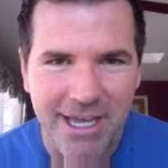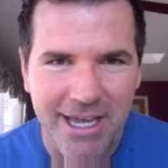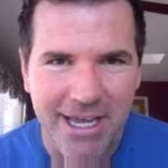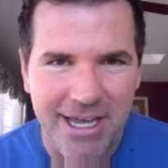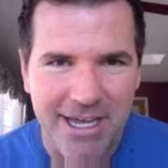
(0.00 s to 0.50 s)

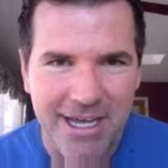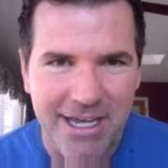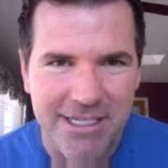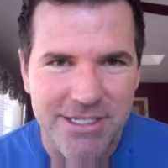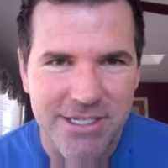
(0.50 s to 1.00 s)

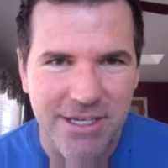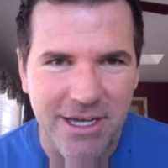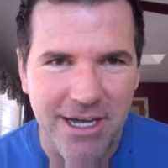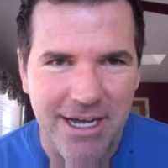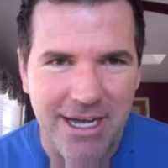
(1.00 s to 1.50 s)
and
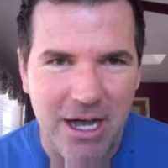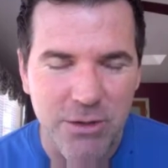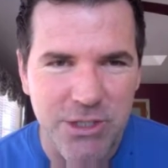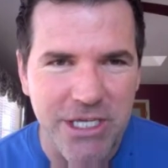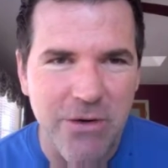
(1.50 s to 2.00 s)
I'll
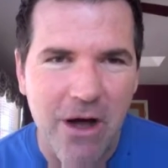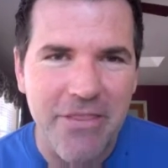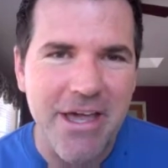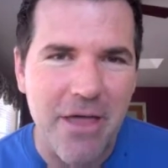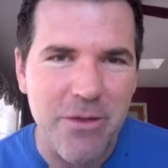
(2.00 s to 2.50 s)
see you on
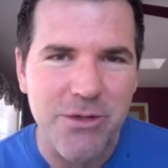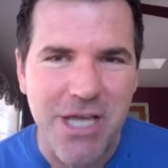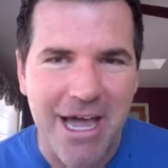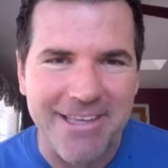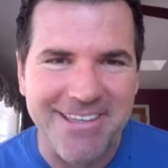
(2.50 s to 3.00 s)
the other
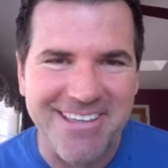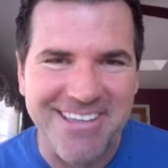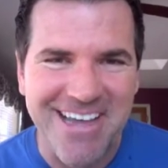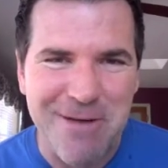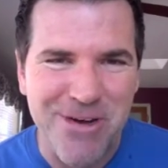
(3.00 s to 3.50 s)
side.
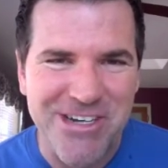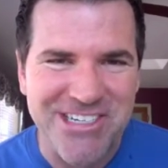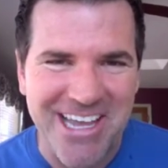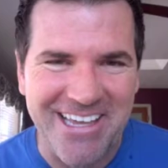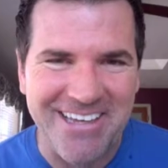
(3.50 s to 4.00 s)
I
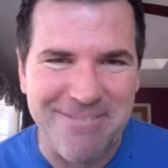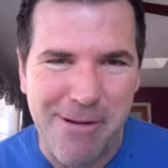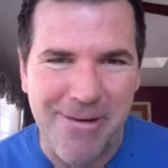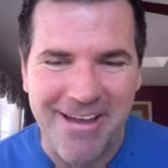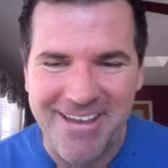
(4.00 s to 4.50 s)
appreciate you. Bye
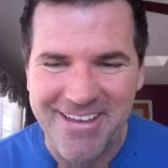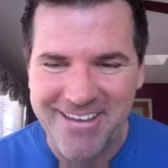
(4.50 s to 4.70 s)
bye.